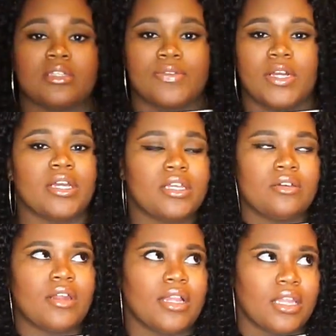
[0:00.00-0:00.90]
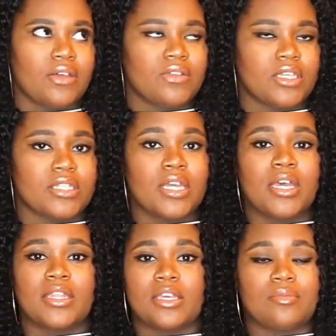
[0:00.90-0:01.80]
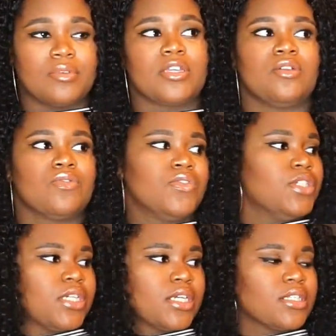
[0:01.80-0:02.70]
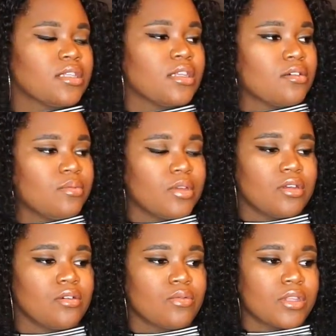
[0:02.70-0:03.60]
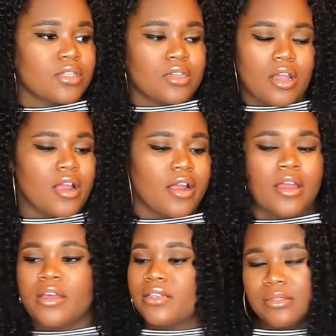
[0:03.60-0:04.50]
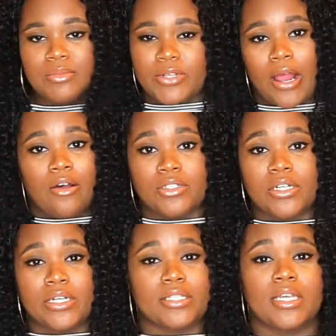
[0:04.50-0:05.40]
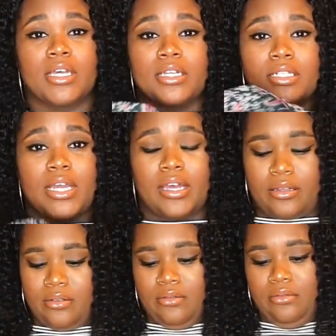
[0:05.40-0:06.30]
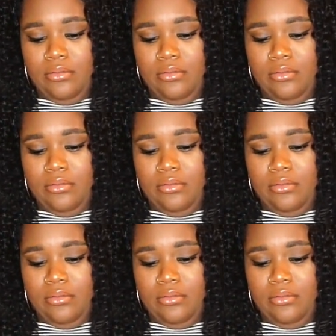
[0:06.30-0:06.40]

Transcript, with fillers: it's very cute. I love this. I think it'd be cute with jeans. I think it'd be cute with a skirt, some trousers. Yeah.